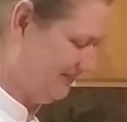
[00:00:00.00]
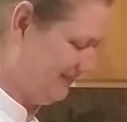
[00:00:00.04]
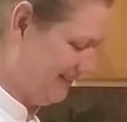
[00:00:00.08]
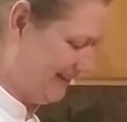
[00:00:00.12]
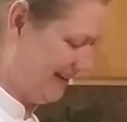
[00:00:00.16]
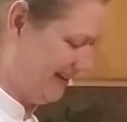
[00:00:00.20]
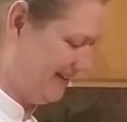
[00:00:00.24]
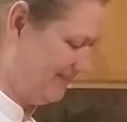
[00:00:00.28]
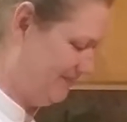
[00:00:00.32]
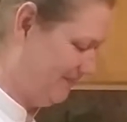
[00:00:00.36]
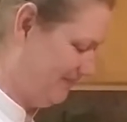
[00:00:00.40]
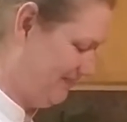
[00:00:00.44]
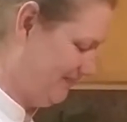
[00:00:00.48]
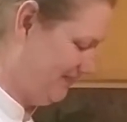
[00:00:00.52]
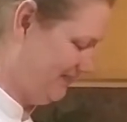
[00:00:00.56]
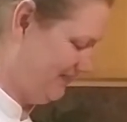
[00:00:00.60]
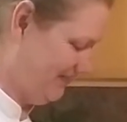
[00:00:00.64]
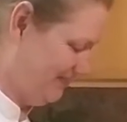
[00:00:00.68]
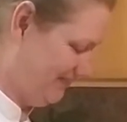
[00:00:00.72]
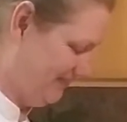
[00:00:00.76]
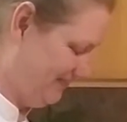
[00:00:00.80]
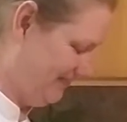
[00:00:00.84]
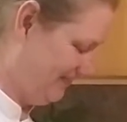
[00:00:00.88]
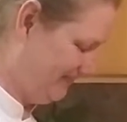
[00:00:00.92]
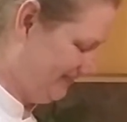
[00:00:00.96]
Okay.
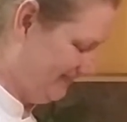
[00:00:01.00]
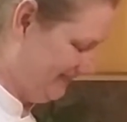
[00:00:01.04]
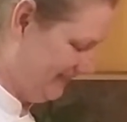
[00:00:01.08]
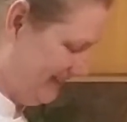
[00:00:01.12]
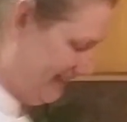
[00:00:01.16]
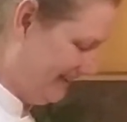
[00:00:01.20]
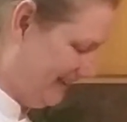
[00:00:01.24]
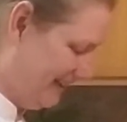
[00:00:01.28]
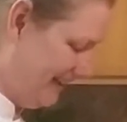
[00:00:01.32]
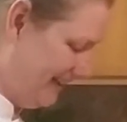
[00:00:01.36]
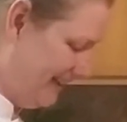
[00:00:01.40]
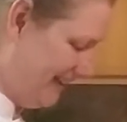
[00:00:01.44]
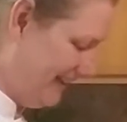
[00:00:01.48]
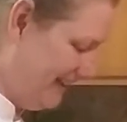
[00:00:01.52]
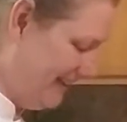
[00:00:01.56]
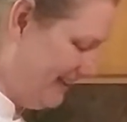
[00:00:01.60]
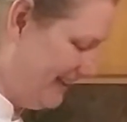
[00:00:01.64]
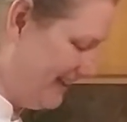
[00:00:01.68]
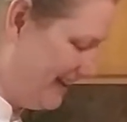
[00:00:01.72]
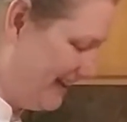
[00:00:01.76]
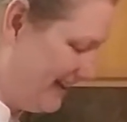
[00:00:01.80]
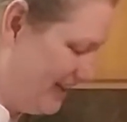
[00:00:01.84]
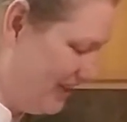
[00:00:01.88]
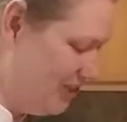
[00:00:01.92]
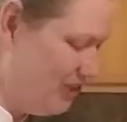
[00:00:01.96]

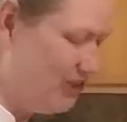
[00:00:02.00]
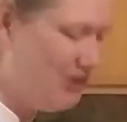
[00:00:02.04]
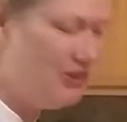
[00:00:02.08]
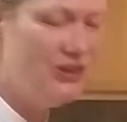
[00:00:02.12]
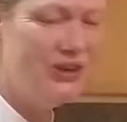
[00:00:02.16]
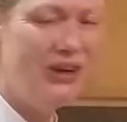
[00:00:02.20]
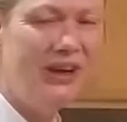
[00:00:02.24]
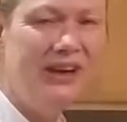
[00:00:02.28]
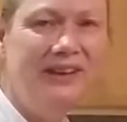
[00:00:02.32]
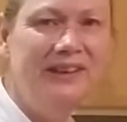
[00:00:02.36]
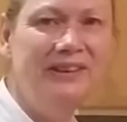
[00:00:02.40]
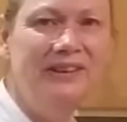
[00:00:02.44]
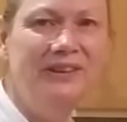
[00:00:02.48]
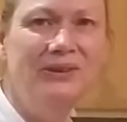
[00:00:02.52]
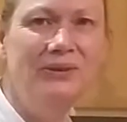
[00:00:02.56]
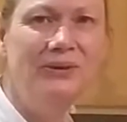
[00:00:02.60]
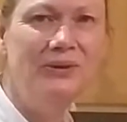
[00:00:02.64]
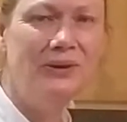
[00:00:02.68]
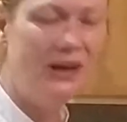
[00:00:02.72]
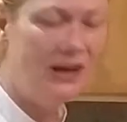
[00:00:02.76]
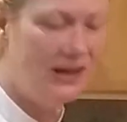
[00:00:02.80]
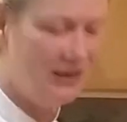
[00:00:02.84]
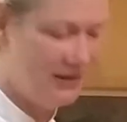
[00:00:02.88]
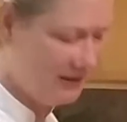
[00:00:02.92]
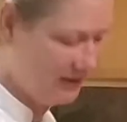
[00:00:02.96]
Yeah, a
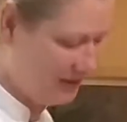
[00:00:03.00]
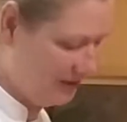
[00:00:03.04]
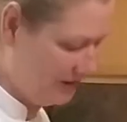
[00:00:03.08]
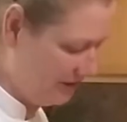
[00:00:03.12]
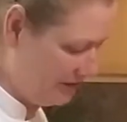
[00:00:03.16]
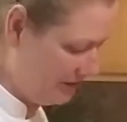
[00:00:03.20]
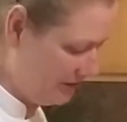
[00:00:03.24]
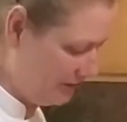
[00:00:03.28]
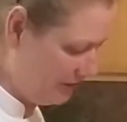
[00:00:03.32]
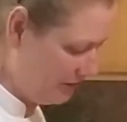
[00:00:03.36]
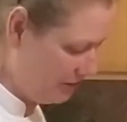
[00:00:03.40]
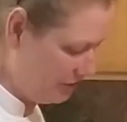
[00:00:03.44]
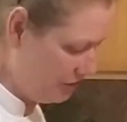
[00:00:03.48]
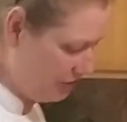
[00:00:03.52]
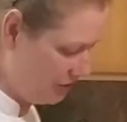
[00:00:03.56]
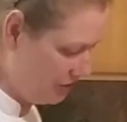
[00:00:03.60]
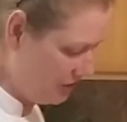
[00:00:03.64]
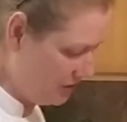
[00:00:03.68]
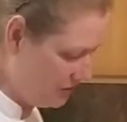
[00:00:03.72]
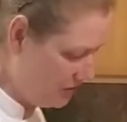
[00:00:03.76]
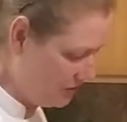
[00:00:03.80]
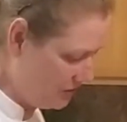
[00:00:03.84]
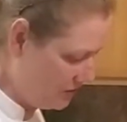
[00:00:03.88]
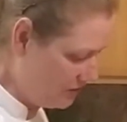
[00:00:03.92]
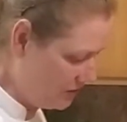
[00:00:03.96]
new culinary
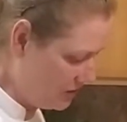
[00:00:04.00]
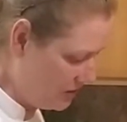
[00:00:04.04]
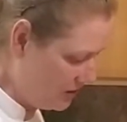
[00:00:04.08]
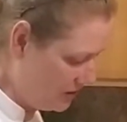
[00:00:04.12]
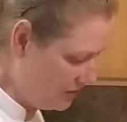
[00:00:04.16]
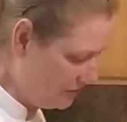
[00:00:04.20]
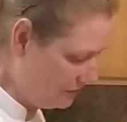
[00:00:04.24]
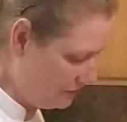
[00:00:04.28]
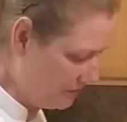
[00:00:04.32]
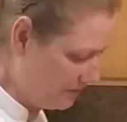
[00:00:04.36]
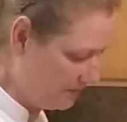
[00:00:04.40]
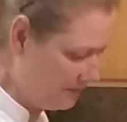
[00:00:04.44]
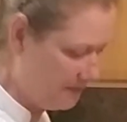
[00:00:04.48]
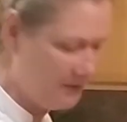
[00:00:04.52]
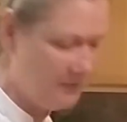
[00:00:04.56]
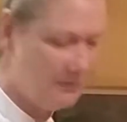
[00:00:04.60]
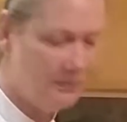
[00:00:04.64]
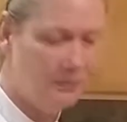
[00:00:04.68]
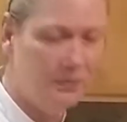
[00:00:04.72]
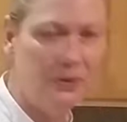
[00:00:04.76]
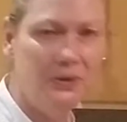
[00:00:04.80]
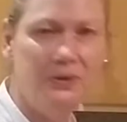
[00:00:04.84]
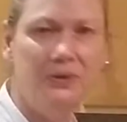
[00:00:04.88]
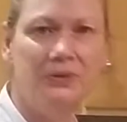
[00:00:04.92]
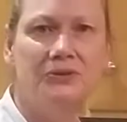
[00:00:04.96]
show from the
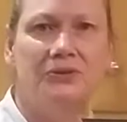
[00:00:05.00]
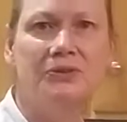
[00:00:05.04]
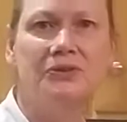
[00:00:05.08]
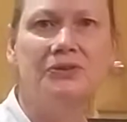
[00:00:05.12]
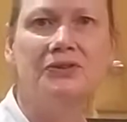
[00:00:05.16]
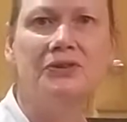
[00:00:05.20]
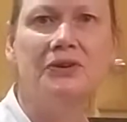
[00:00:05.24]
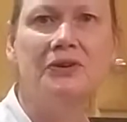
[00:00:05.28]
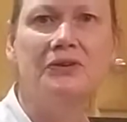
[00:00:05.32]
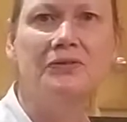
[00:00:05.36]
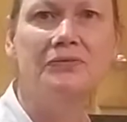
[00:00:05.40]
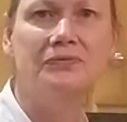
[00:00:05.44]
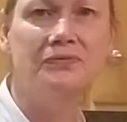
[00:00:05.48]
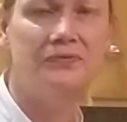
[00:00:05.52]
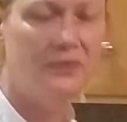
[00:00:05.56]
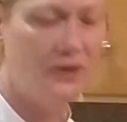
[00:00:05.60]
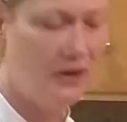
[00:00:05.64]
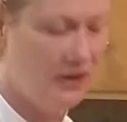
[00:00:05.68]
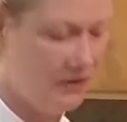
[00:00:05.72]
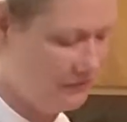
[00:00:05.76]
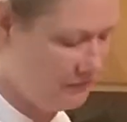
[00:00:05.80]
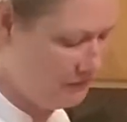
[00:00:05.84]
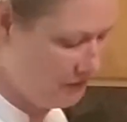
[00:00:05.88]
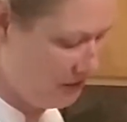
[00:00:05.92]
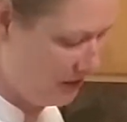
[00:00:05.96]
producers of
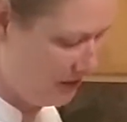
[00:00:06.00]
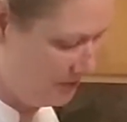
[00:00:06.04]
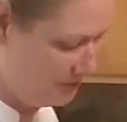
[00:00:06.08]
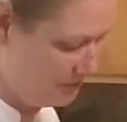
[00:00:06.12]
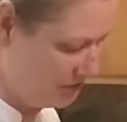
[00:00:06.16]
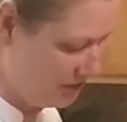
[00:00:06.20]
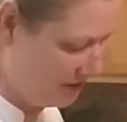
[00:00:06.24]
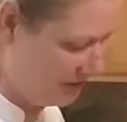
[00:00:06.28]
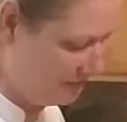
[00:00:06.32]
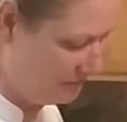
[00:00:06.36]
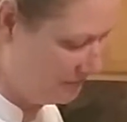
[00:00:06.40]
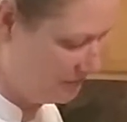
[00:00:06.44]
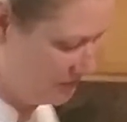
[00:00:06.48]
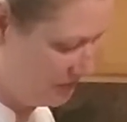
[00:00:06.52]
Top Chef.